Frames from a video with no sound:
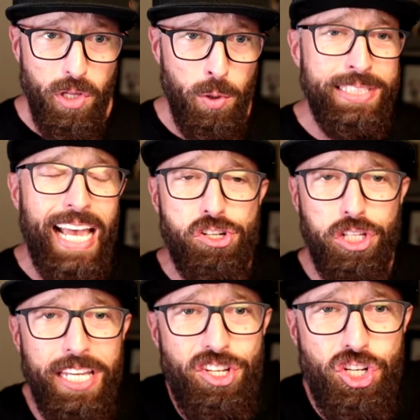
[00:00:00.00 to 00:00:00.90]
It was
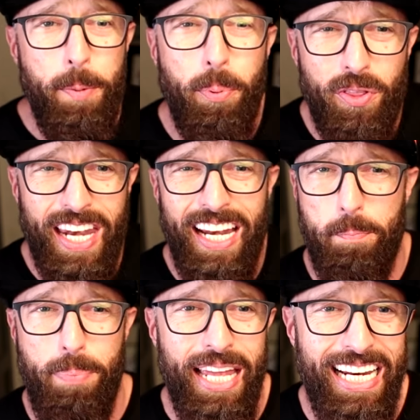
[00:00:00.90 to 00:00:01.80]
actually cheaper than it
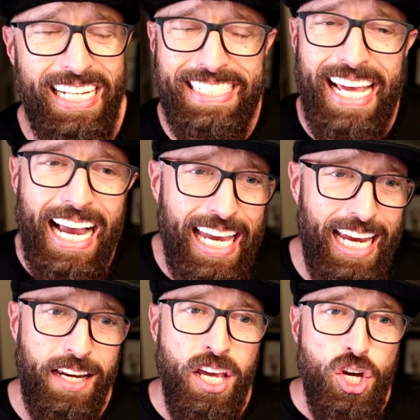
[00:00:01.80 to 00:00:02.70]
had been in a
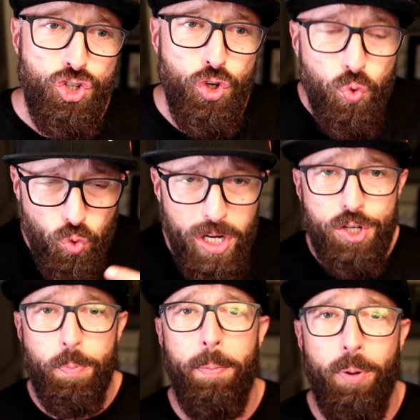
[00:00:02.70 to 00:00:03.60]
decade to
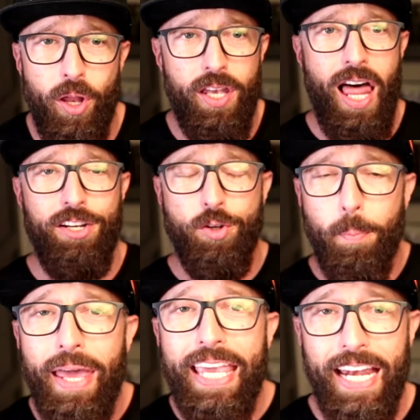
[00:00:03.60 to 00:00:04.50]
reach people online, to
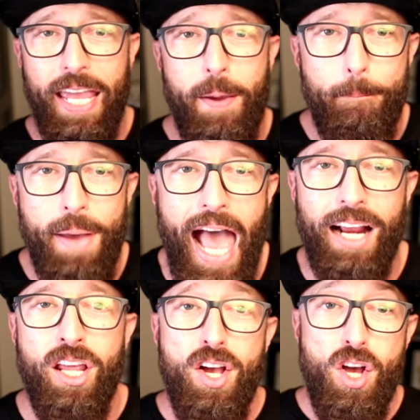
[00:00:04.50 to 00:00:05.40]
make an
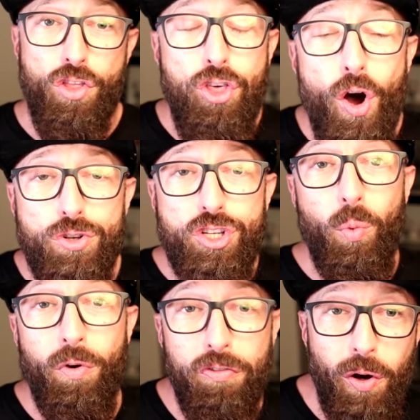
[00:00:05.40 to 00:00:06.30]
impact. Those
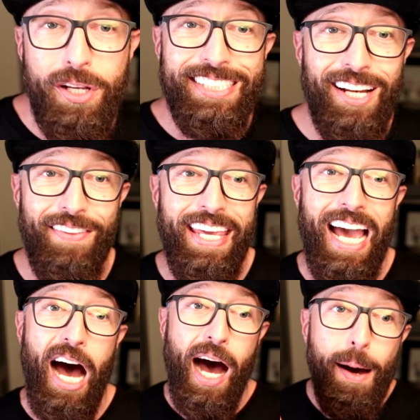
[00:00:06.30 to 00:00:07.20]
that were focused on the
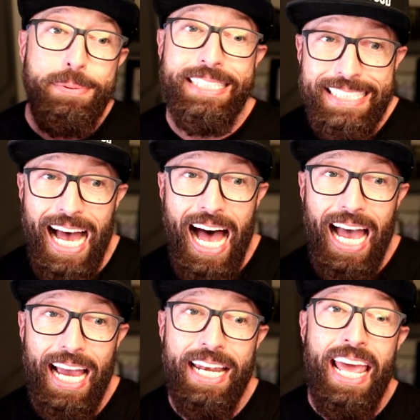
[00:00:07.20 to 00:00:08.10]

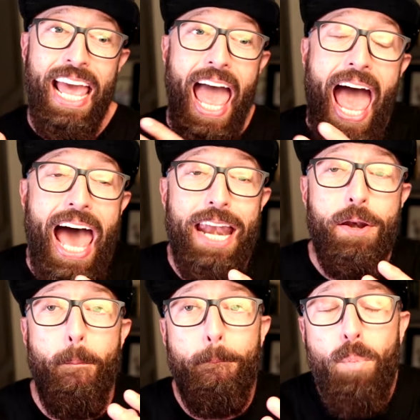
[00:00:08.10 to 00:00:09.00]
upside had
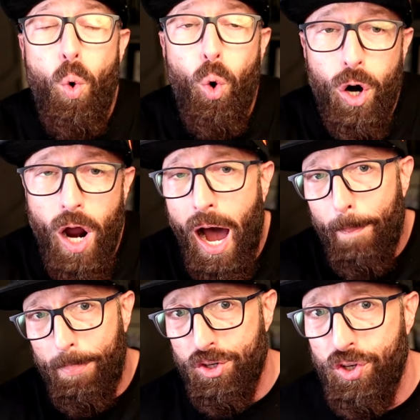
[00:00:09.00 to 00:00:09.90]
more
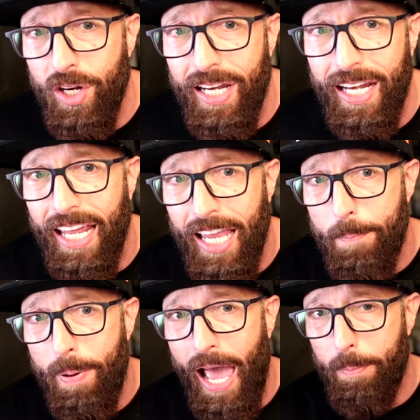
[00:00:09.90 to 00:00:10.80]
opportunity to
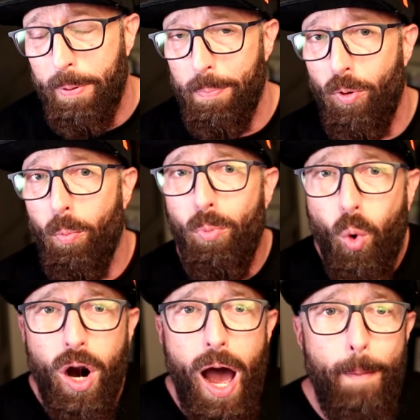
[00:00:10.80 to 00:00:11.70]
impact people, more